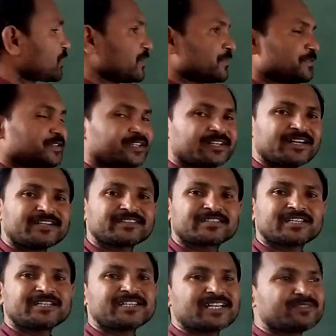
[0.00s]
there are
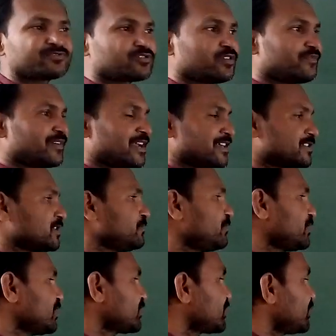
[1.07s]
3 types of
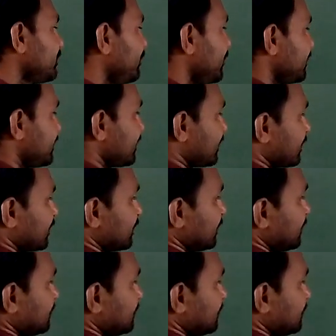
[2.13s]
classification basically.